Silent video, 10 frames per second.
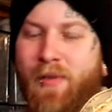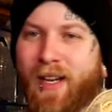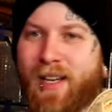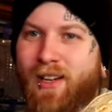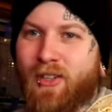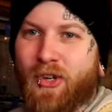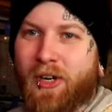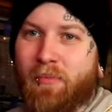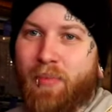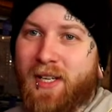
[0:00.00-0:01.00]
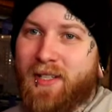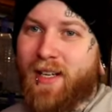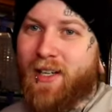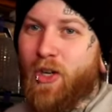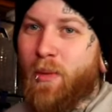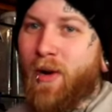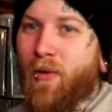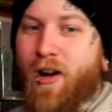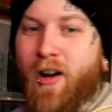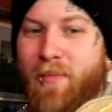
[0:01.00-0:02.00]
maybe my geckos are obese and I could be
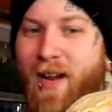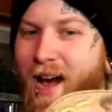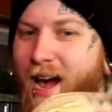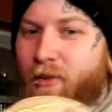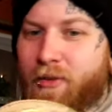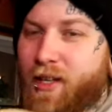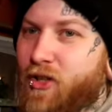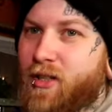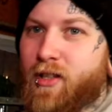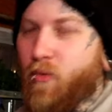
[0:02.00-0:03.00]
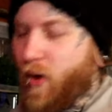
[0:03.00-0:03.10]
wrong, but I don't think she's